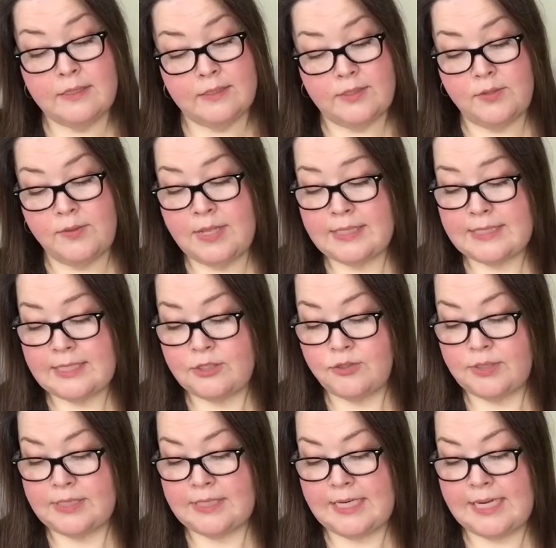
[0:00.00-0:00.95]
So that's
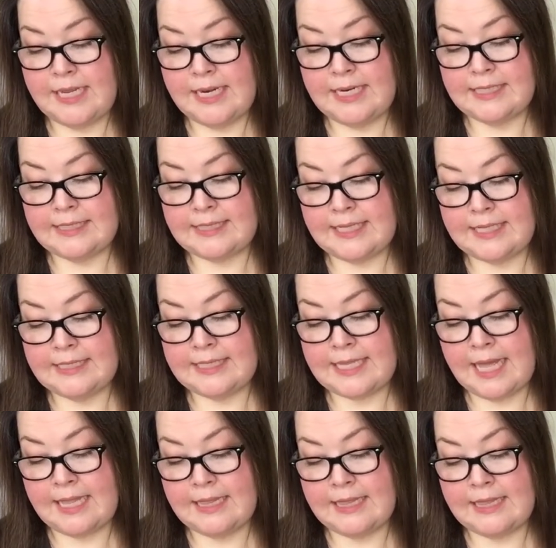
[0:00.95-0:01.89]
interesting. And it says
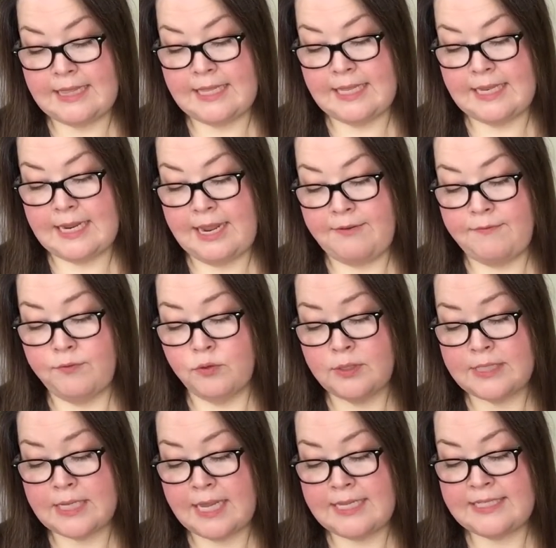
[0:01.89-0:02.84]
that, that a
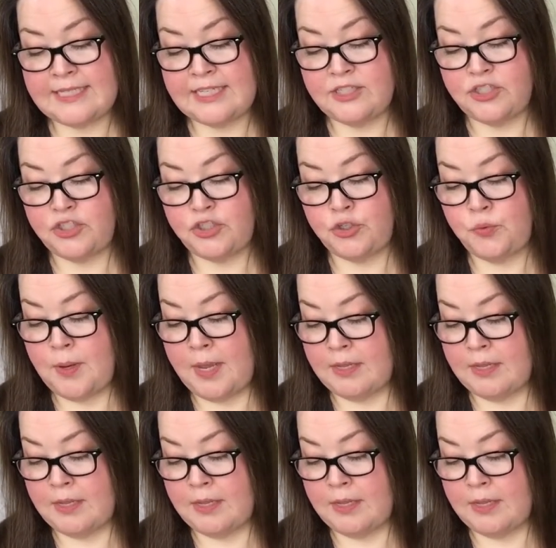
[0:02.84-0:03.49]
full size is two